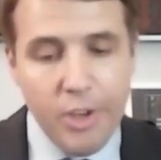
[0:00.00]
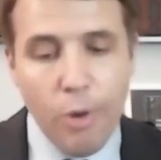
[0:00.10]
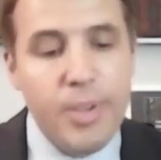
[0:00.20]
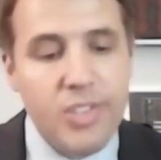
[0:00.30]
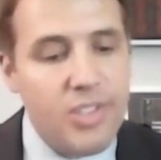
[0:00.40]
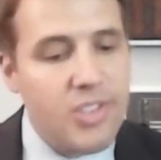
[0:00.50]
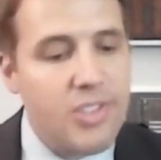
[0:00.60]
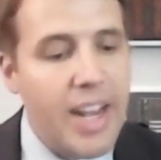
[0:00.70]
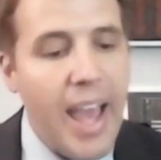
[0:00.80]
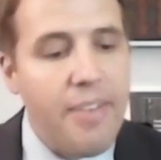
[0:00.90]
businesses
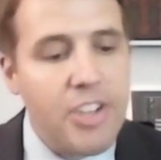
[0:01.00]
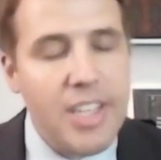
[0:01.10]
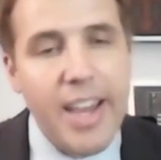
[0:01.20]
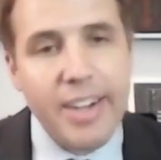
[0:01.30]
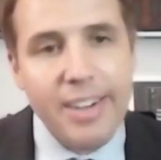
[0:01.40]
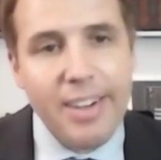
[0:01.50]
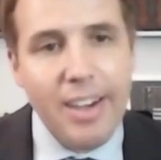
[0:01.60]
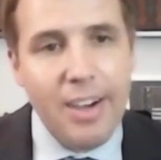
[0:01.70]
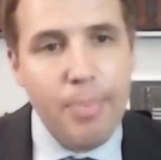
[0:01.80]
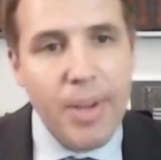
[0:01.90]
that haven't yet
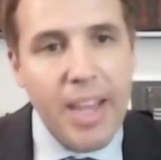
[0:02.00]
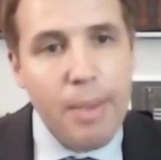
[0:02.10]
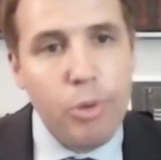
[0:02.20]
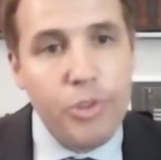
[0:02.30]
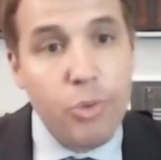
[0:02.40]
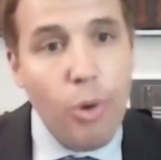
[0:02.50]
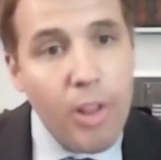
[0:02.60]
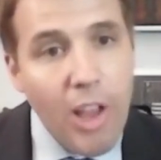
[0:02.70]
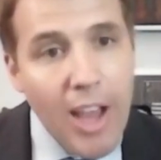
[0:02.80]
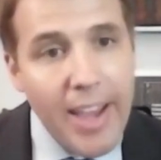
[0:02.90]
been able to
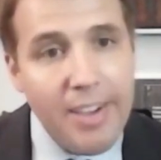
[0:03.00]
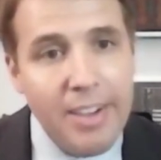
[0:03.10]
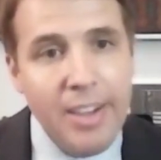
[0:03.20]
apply.